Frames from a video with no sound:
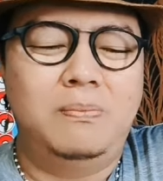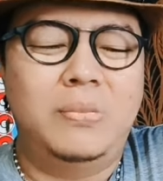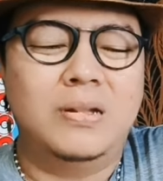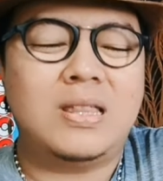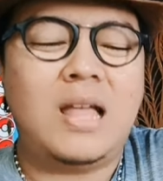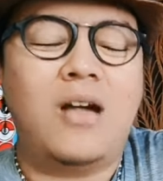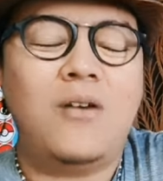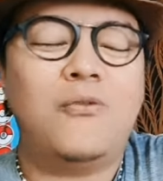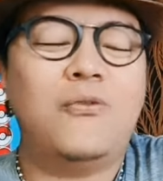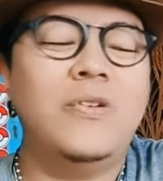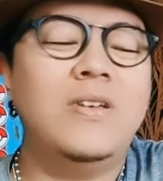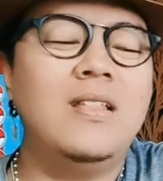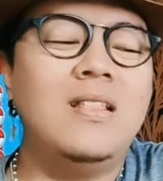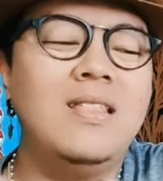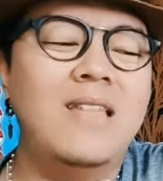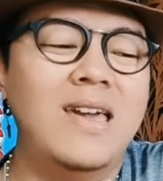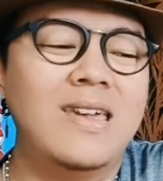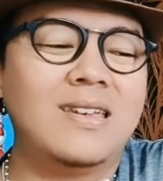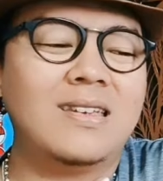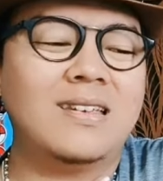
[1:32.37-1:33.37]
but I feel
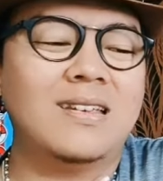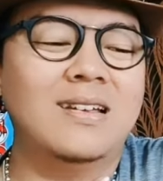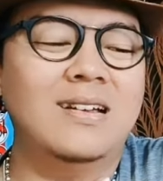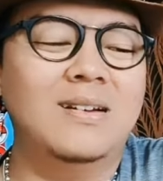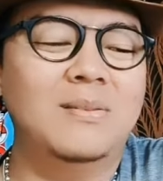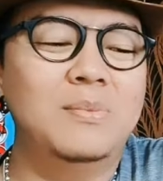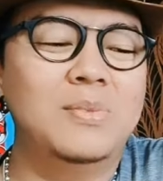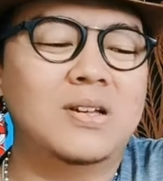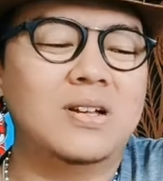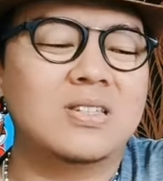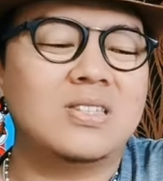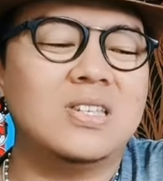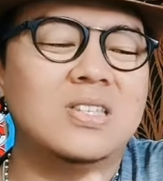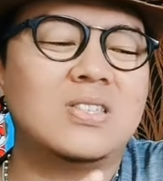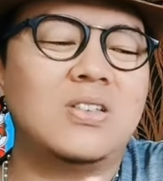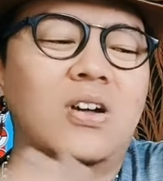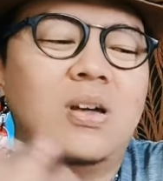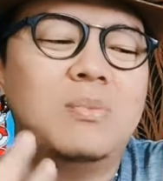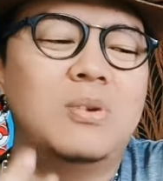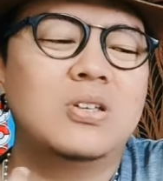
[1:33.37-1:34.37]
like because
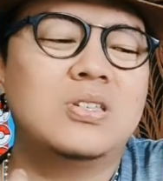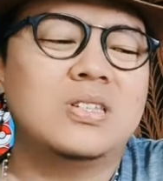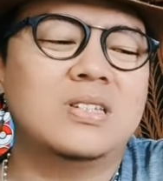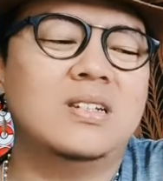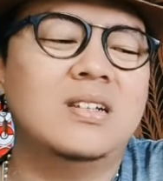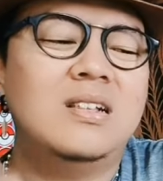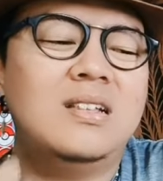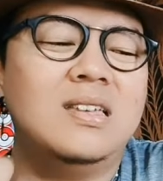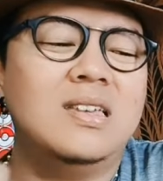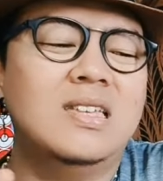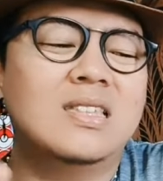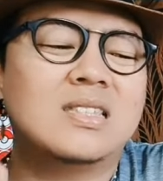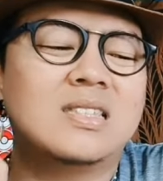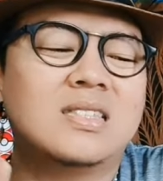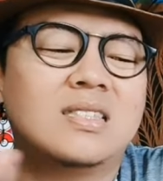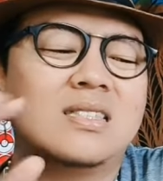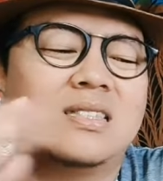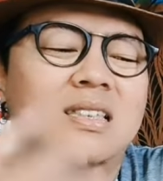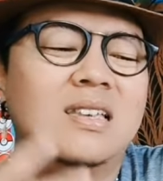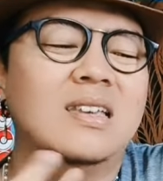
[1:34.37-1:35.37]
she's so emotional, it's
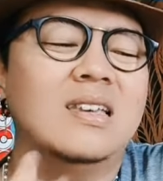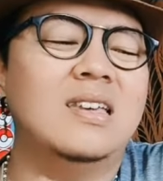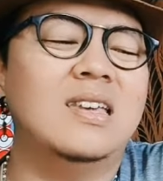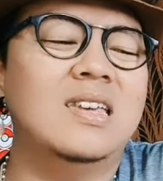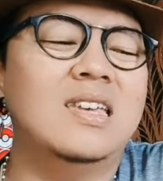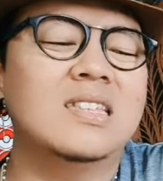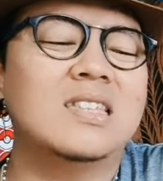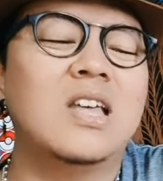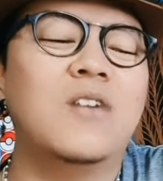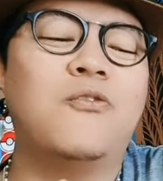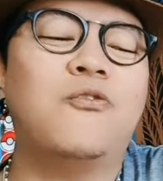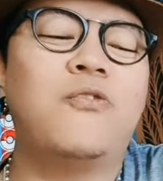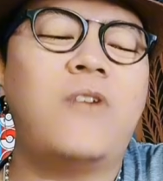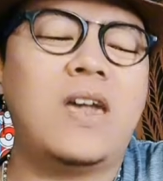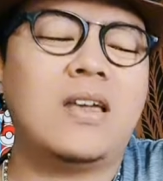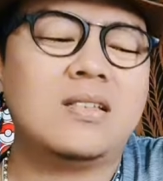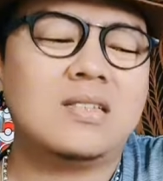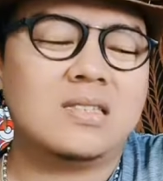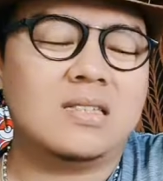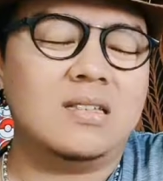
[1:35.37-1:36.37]
it
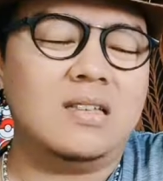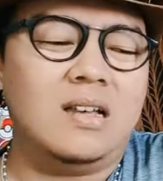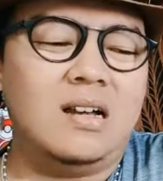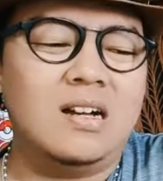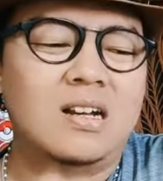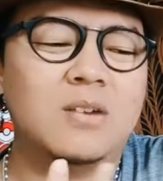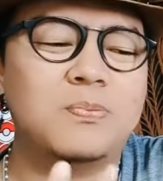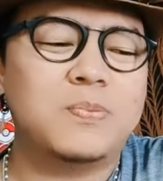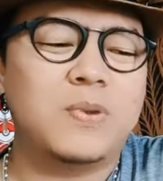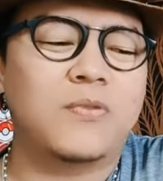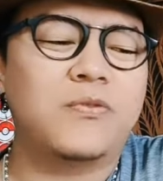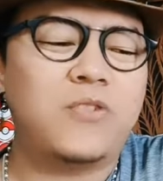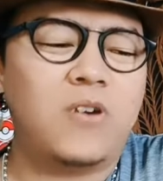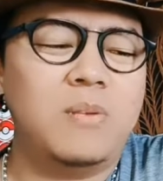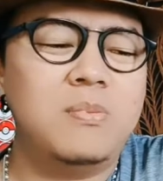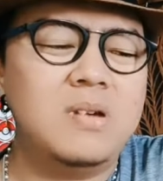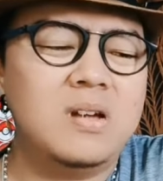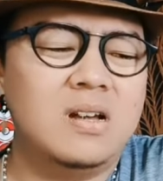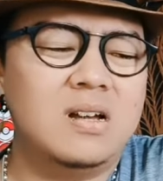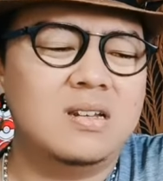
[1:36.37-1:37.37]
affects her
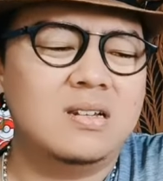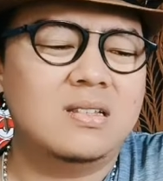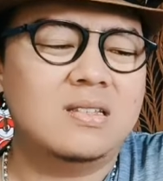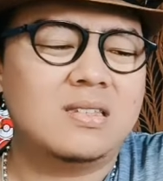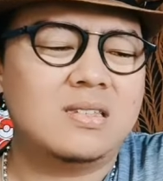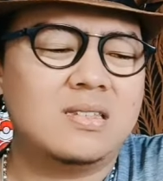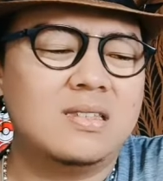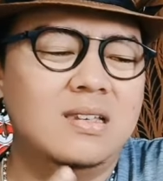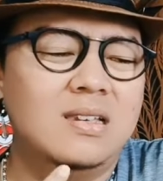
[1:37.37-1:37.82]
performance